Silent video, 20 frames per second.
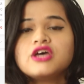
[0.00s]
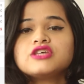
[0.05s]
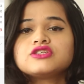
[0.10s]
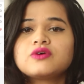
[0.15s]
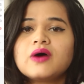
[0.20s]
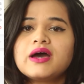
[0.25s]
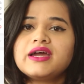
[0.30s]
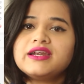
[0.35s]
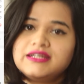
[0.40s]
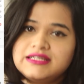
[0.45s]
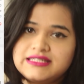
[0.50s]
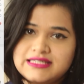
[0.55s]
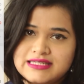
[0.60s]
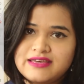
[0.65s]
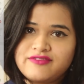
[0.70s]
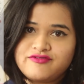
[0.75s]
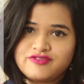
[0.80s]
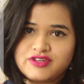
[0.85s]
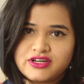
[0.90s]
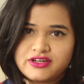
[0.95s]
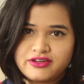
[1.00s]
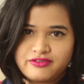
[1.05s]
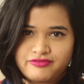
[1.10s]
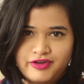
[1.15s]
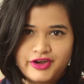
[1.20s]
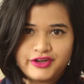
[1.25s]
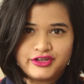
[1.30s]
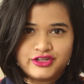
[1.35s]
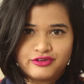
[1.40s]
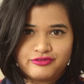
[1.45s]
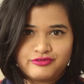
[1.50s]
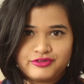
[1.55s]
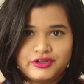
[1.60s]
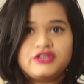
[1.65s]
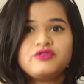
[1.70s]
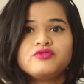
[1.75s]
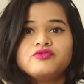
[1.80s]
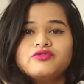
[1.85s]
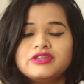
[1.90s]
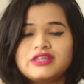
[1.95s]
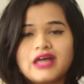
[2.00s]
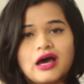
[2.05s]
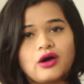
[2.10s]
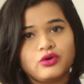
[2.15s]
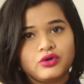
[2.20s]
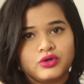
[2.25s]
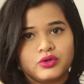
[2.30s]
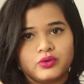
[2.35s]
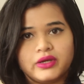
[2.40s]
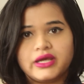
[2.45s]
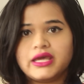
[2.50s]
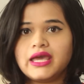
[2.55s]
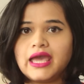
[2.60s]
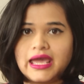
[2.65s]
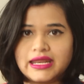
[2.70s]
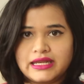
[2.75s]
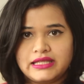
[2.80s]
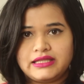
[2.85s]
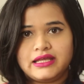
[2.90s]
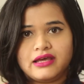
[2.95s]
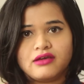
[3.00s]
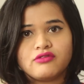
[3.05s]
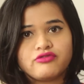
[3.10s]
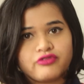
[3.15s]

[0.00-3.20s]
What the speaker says: So I received a refund of it without doing anything